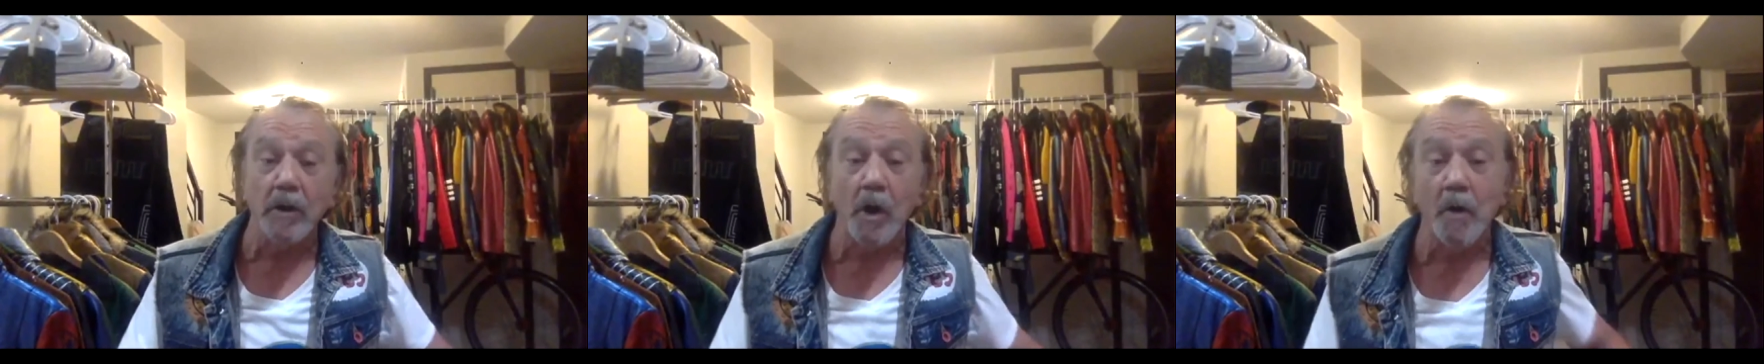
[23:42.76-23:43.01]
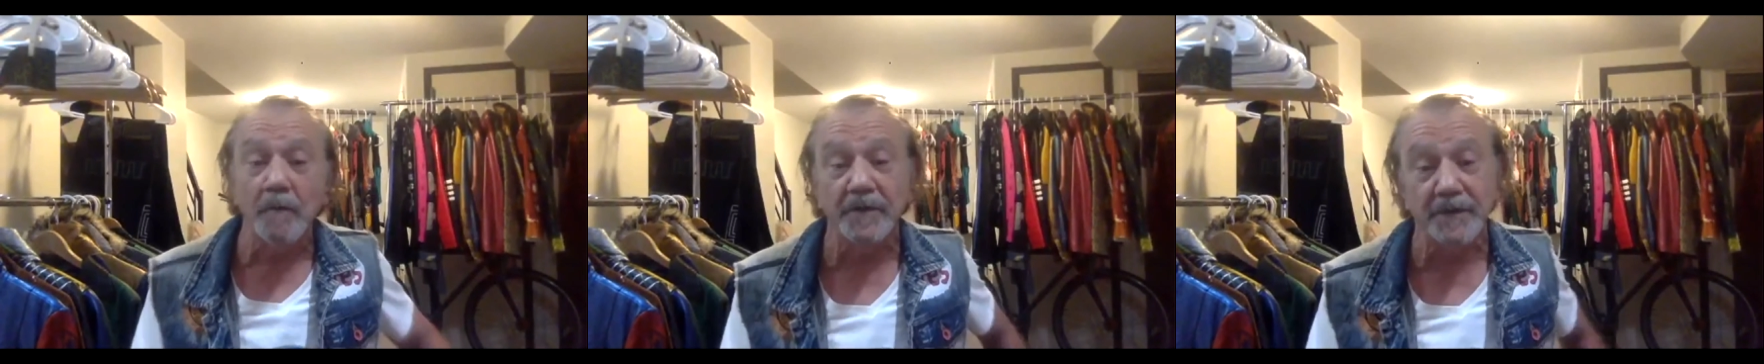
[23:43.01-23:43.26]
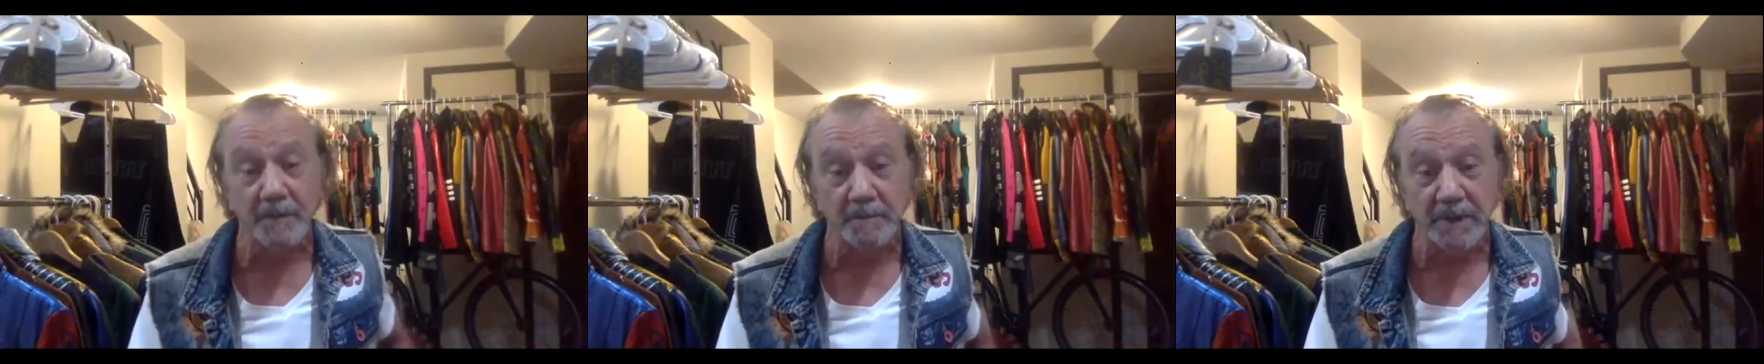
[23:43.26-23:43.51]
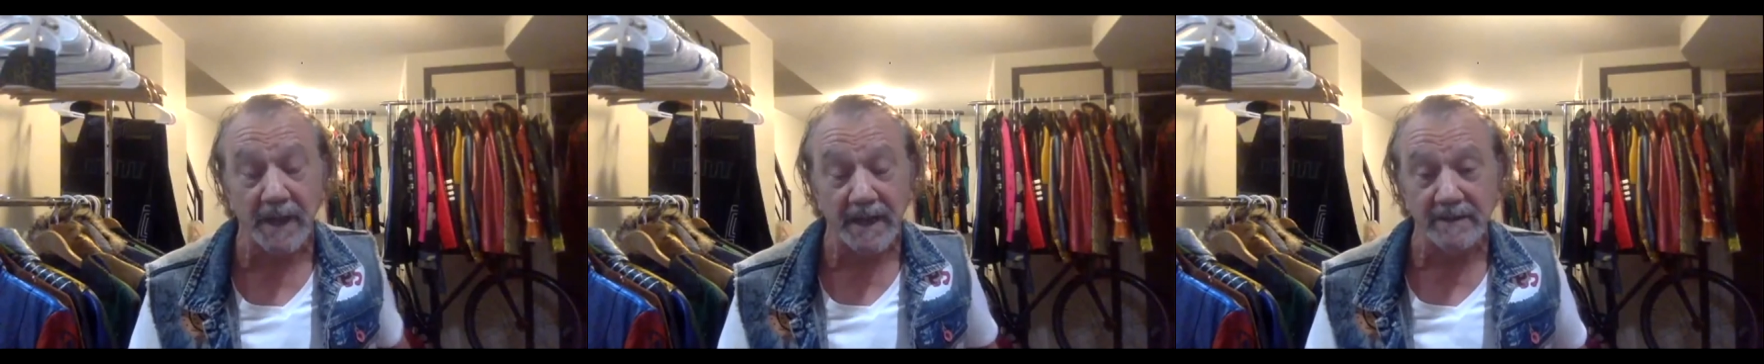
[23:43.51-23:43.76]
over the
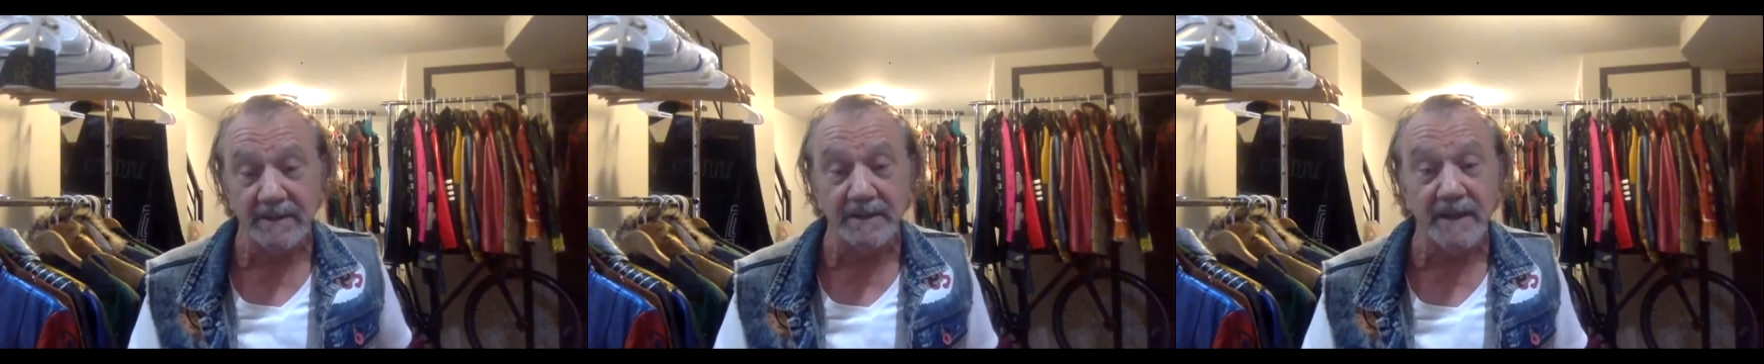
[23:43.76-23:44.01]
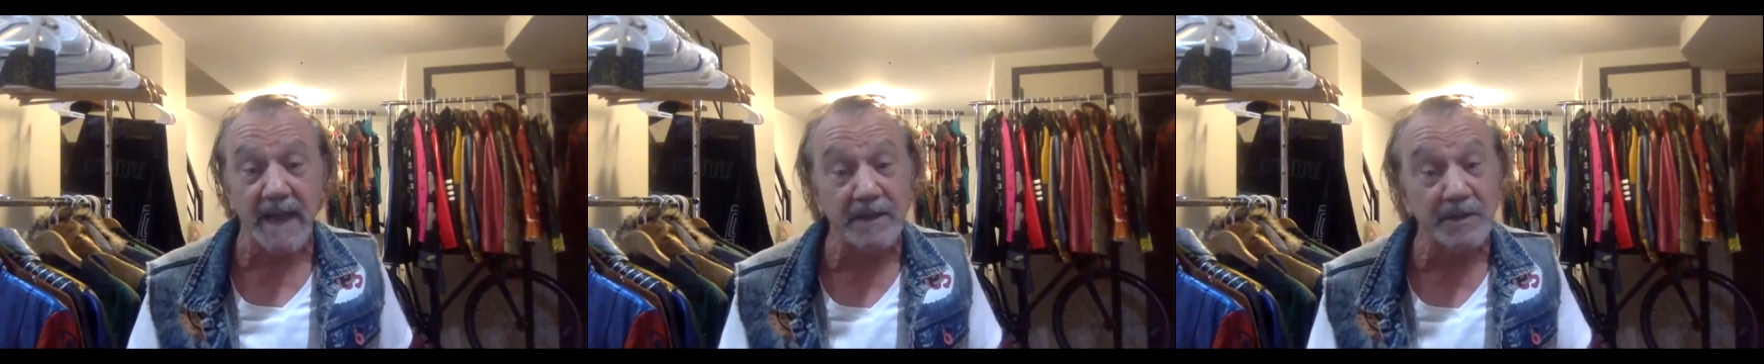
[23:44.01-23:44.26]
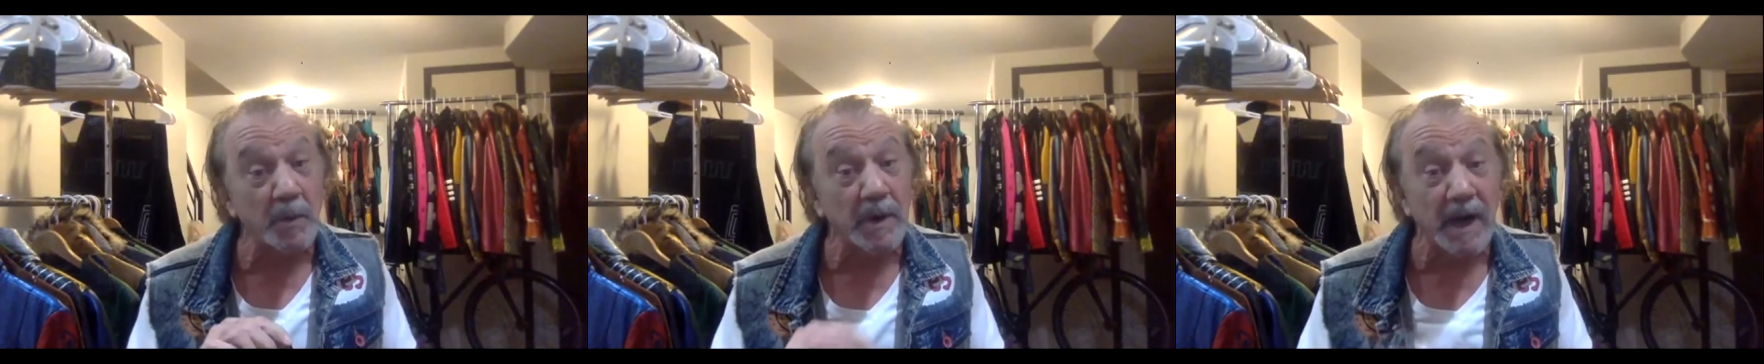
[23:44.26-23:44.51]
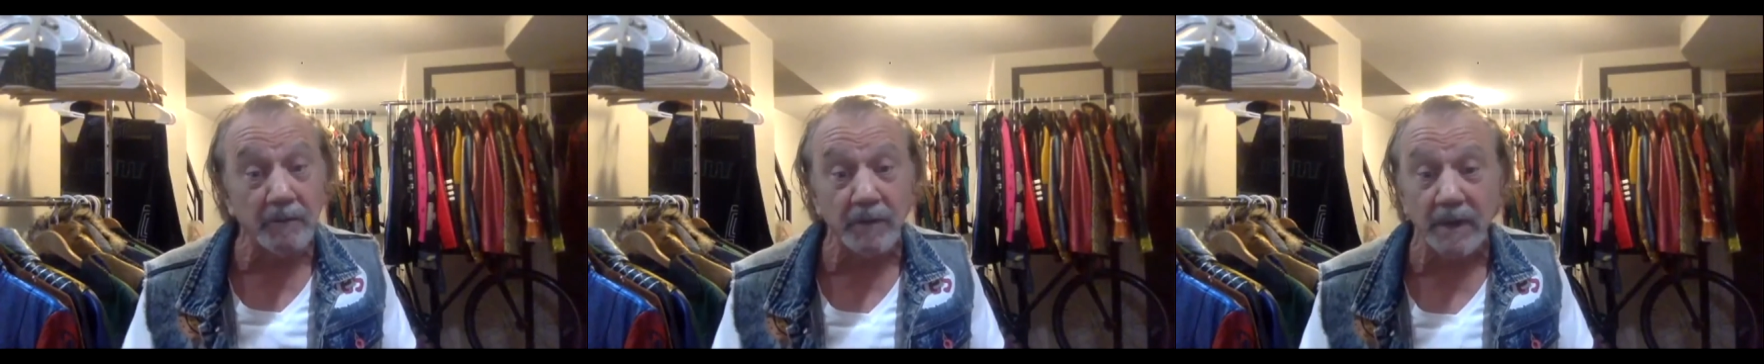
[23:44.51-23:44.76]
place, and that's what
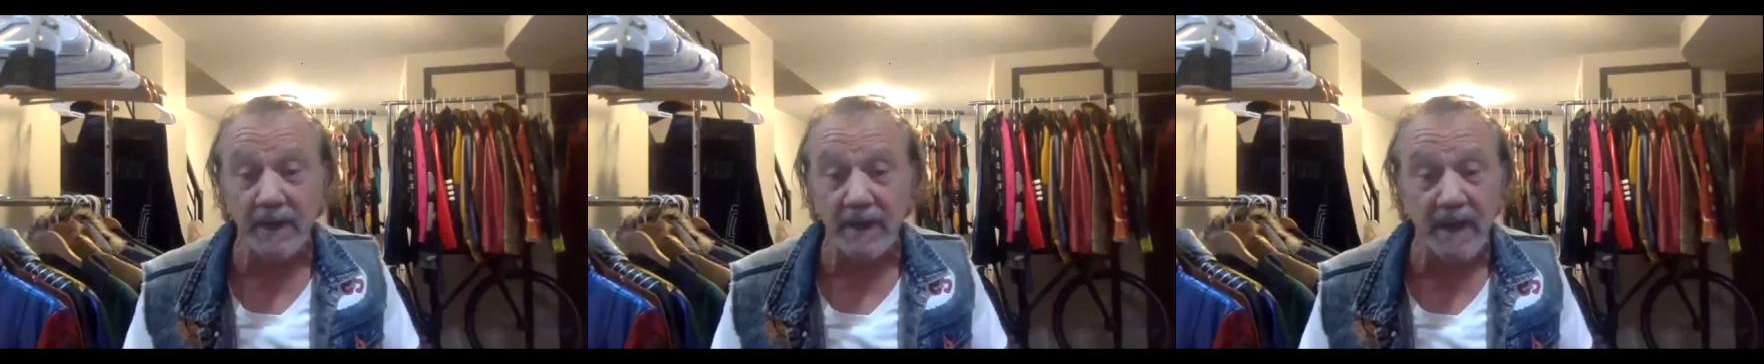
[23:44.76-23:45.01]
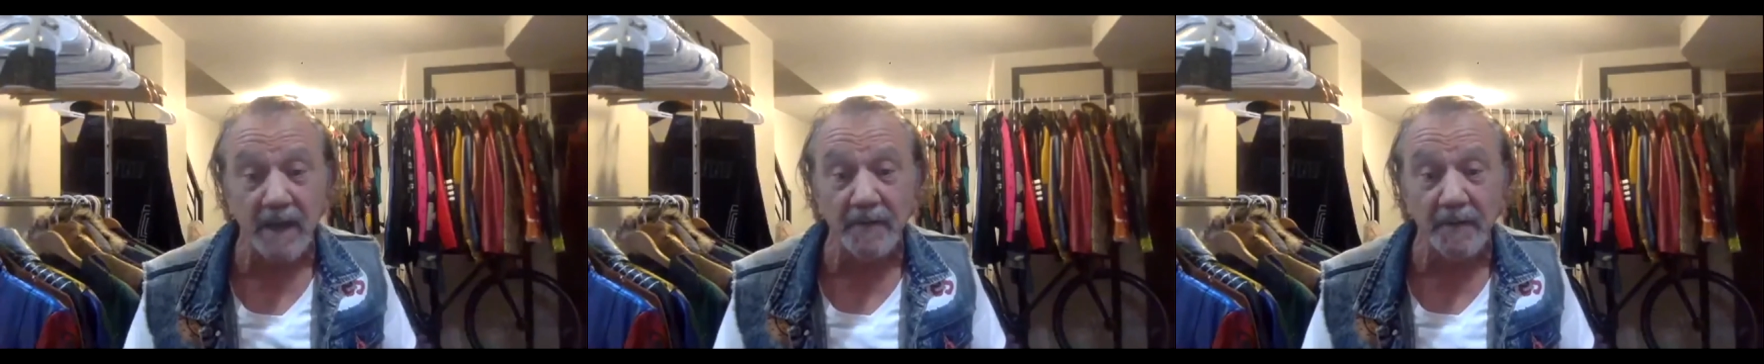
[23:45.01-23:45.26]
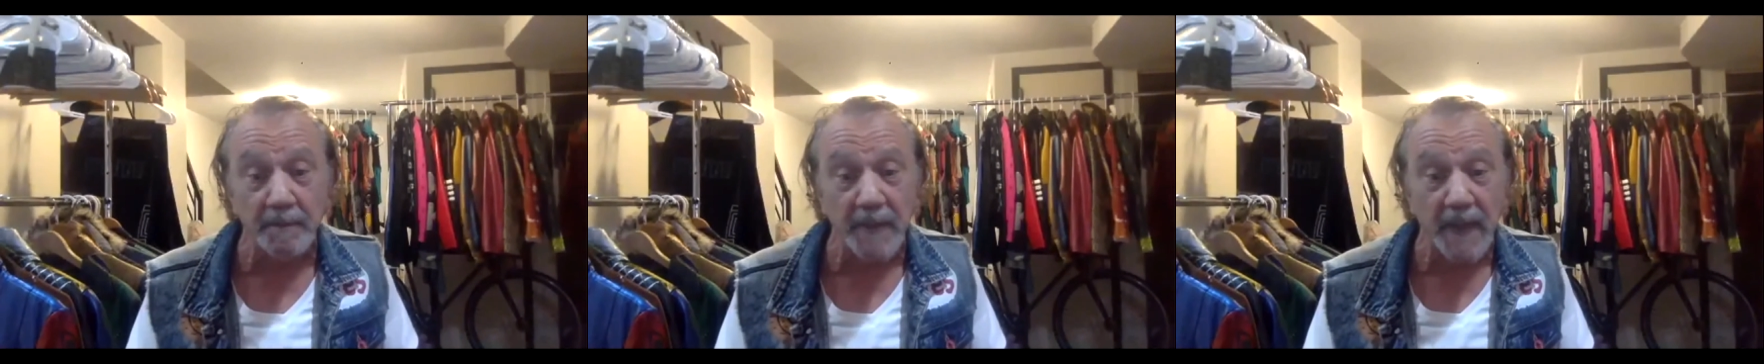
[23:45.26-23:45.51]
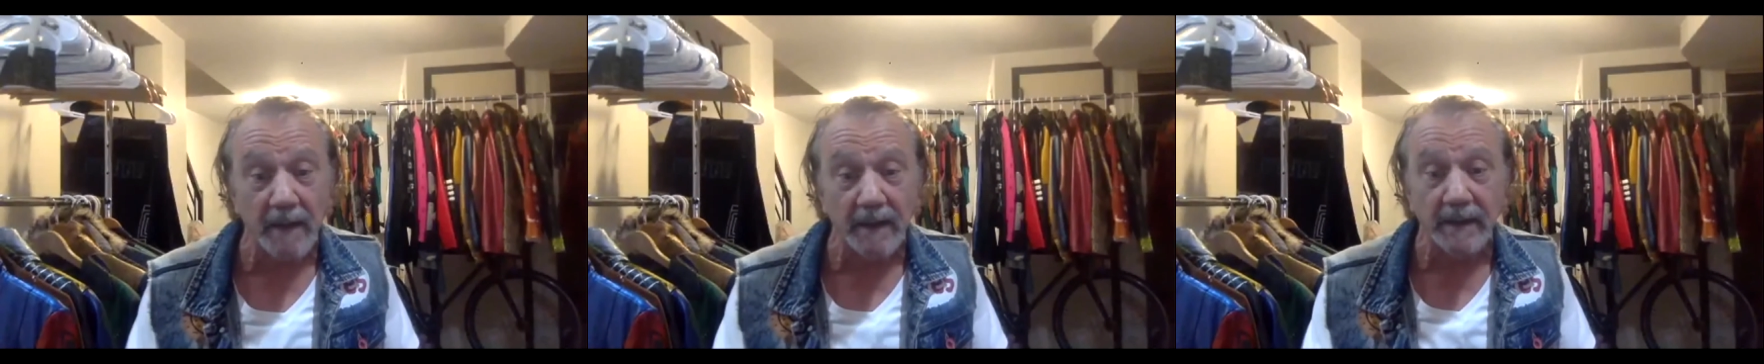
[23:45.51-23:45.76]
I really love
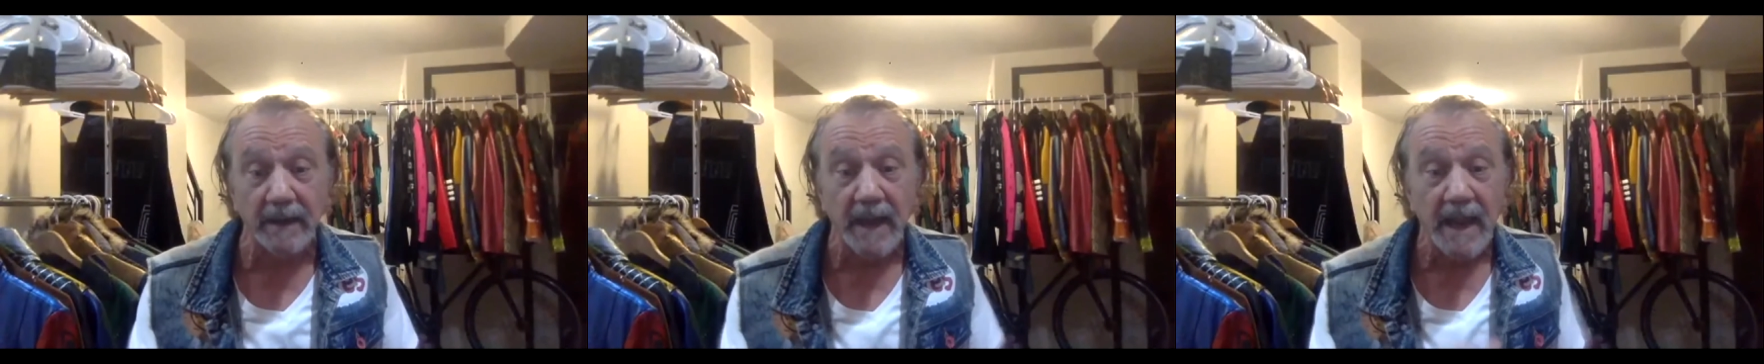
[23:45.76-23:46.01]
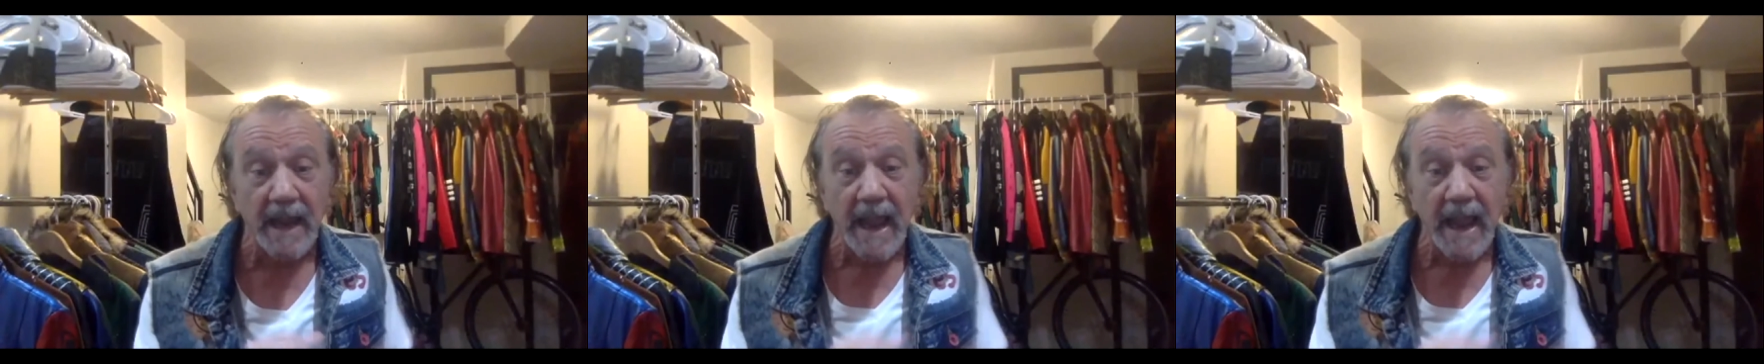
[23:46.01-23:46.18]
about it.